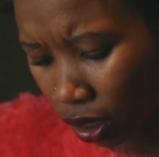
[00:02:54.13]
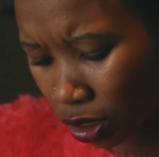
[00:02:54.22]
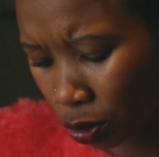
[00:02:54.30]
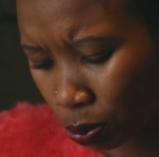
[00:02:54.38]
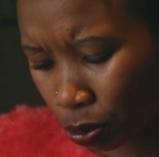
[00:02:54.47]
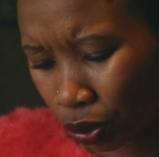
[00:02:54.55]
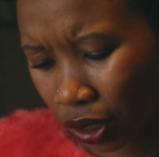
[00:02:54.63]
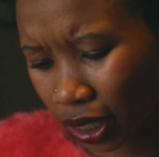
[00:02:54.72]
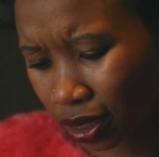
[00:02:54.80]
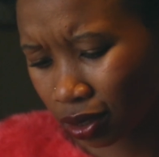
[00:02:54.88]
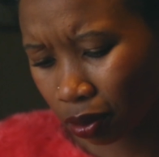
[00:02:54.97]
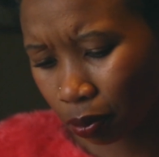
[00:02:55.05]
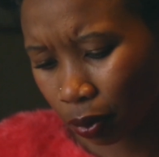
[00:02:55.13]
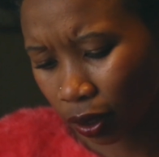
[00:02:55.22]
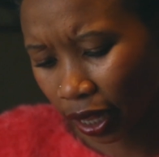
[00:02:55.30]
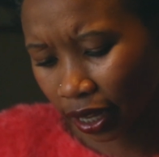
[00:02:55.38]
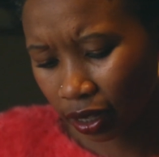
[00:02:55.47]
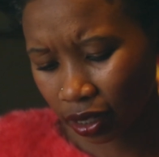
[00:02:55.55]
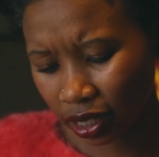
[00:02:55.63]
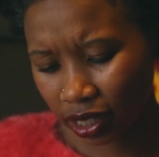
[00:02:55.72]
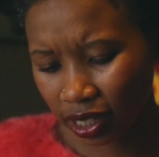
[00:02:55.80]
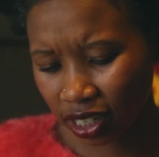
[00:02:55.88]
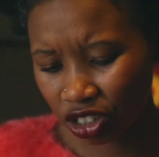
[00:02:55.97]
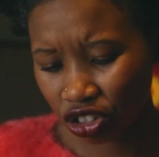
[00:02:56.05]
It's pretty simple, like
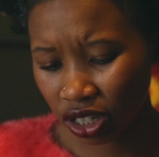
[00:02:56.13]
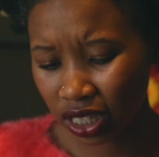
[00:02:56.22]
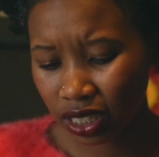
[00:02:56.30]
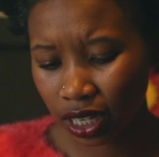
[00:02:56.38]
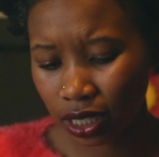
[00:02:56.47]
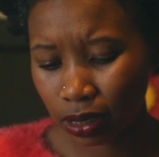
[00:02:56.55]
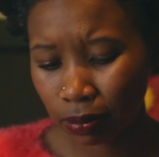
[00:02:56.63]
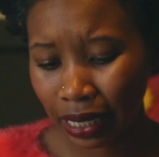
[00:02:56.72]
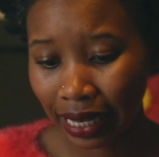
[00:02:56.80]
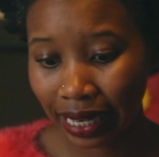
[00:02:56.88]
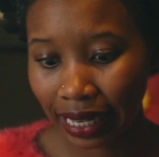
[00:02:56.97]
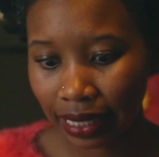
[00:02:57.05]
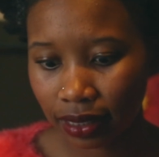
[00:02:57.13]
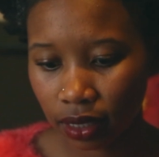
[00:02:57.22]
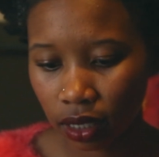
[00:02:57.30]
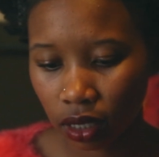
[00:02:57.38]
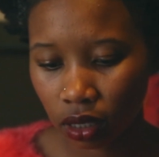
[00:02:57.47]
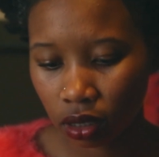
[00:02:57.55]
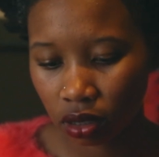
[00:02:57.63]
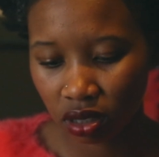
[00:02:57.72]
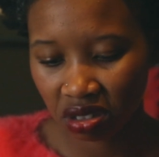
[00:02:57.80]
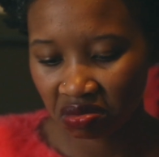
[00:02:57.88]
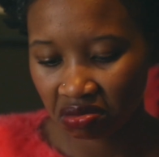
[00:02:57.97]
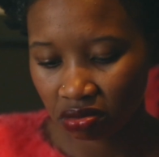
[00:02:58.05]
it literally takes me less than
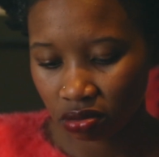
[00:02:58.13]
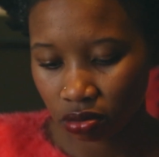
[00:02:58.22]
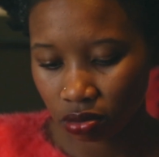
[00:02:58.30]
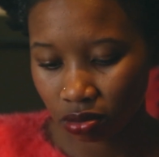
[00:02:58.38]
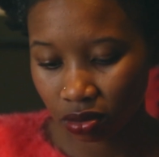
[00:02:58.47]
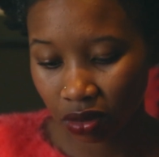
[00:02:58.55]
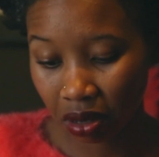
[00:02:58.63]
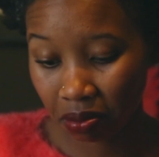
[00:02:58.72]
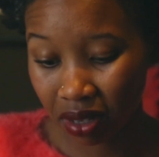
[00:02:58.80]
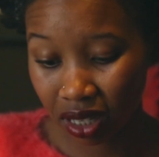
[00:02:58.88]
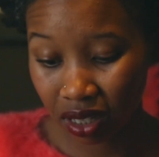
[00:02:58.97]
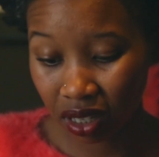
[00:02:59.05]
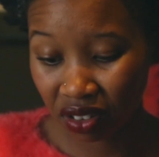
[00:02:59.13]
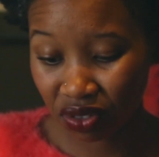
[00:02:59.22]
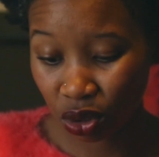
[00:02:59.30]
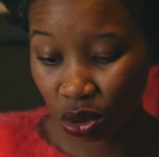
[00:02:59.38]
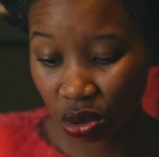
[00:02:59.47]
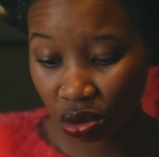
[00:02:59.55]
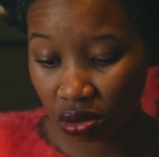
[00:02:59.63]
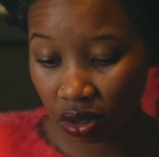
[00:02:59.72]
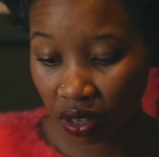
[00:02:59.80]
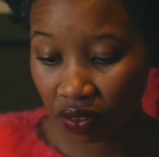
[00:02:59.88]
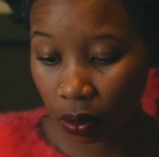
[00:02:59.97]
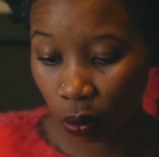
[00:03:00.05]
a minute if two
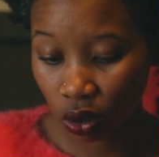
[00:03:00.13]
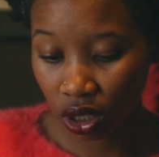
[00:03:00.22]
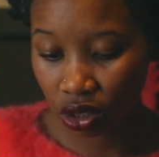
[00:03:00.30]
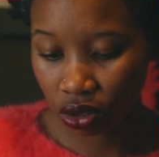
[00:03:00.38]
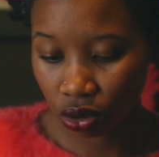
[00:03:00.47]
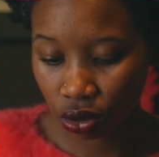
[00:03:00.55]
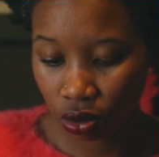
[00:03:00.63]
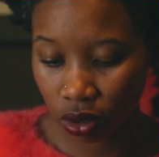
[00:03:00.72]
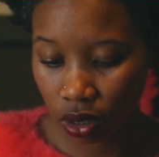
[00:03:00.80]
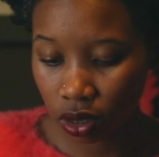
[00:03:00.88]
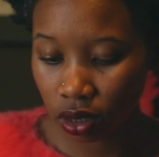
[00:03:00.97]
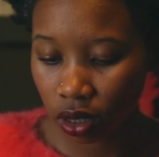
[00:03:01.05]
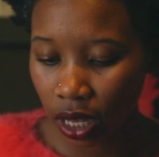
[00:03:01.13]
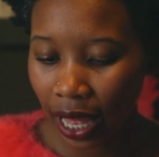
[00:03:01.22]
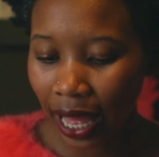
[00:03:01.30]
every morning to do this,